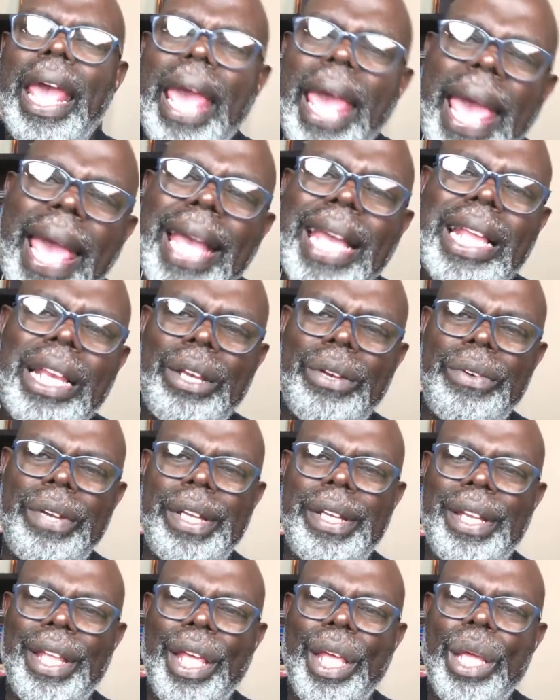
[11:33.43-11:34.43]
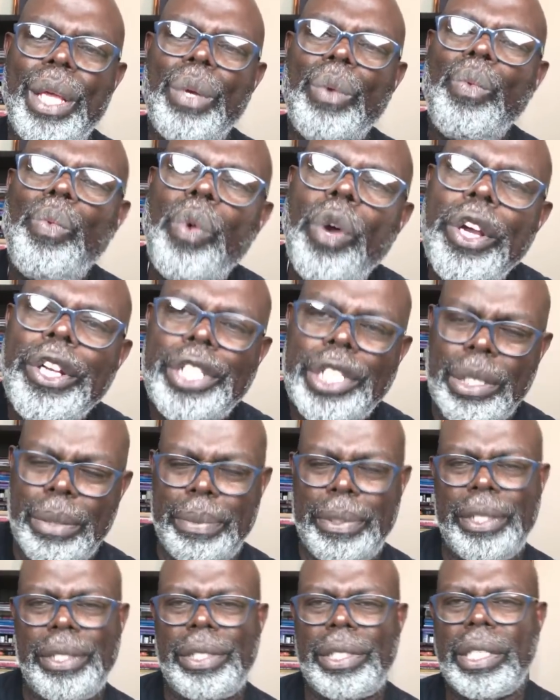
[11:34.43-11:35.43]
ignorant
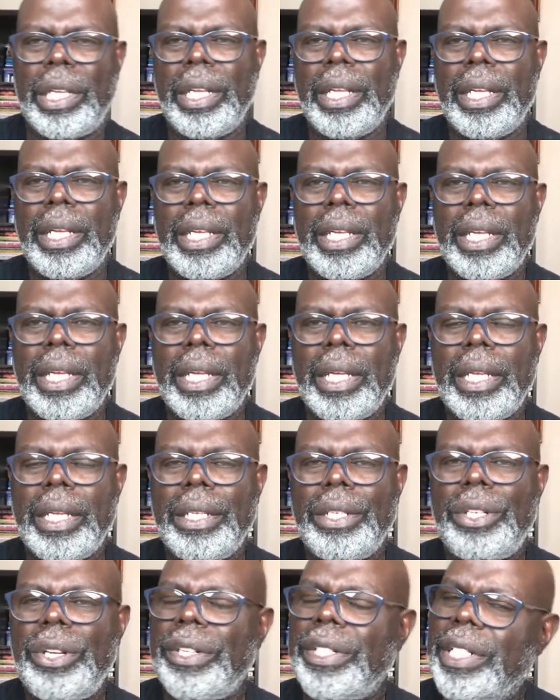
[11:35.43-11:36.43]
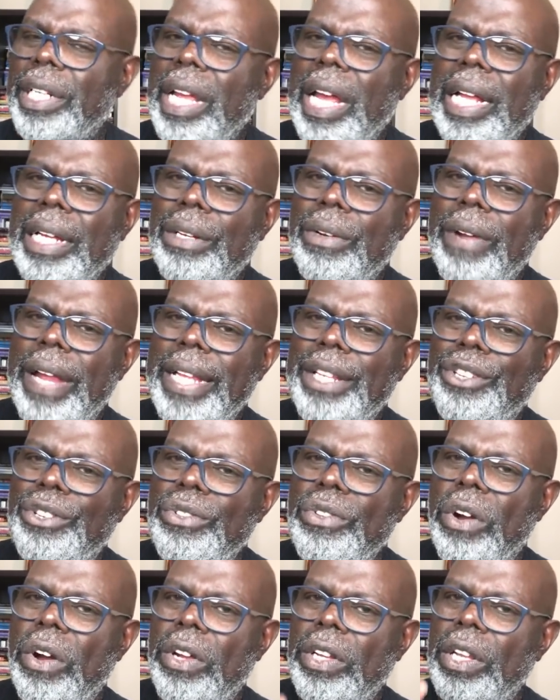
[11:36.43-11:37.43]
worshipers. Church of God in Christ,
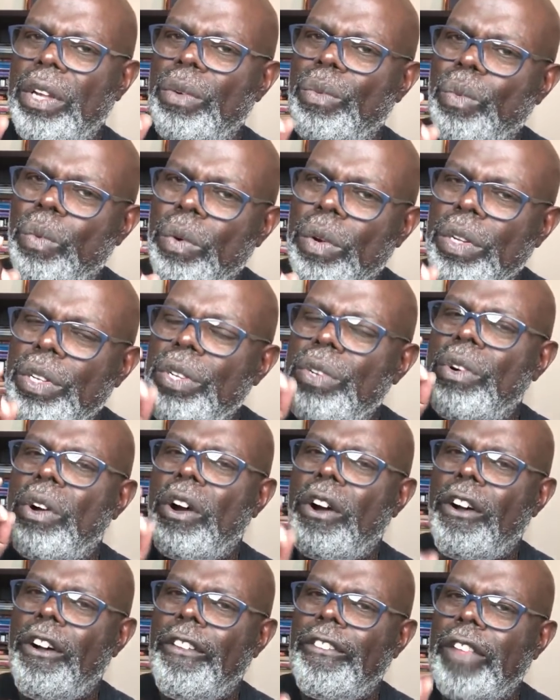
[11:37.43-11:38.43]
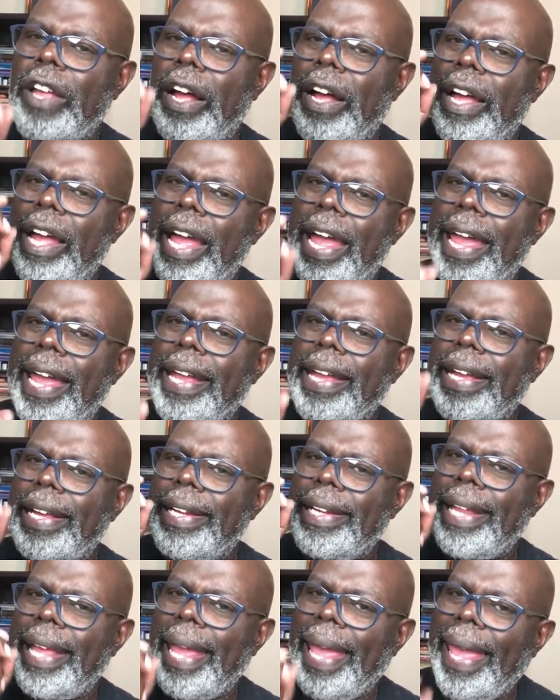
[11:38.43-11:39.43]
you all are
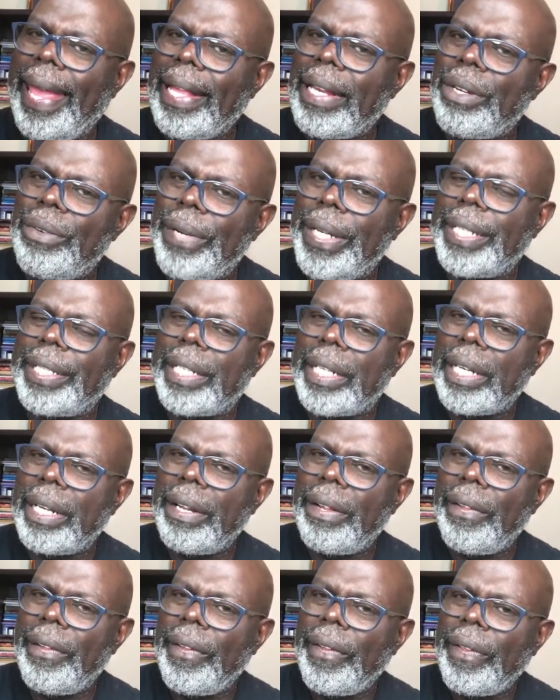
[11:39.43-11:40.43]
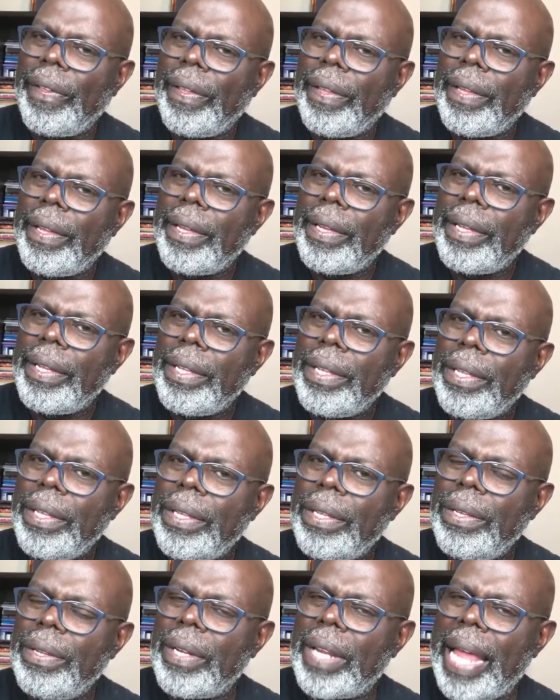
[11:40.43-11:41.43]
acting ignorant.
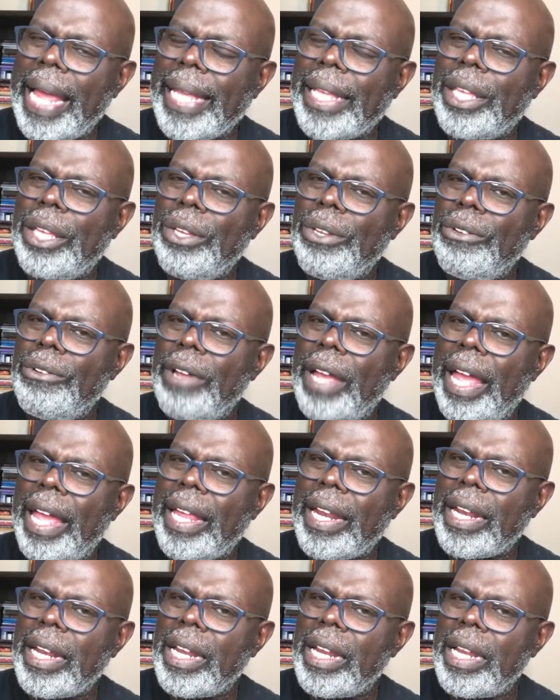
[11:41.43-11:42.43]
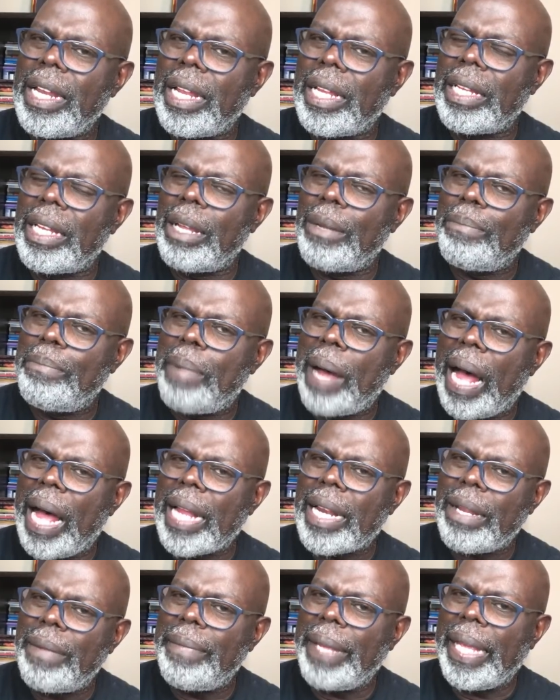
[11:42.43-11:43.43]
You like you have a
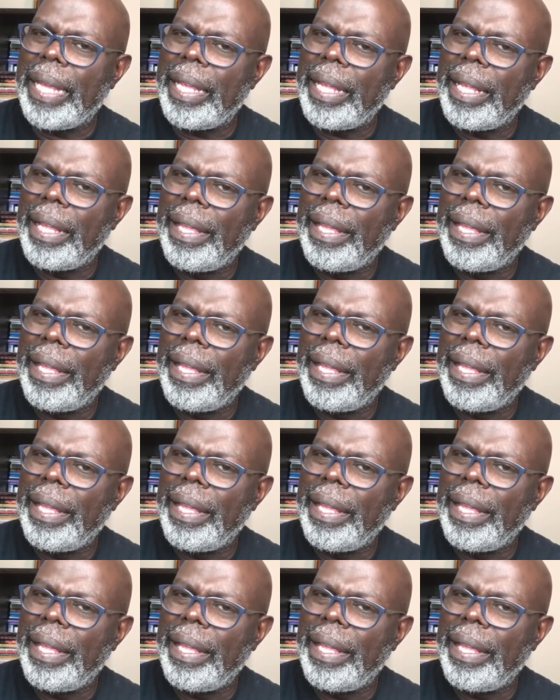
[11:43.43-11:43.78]
lobotomy.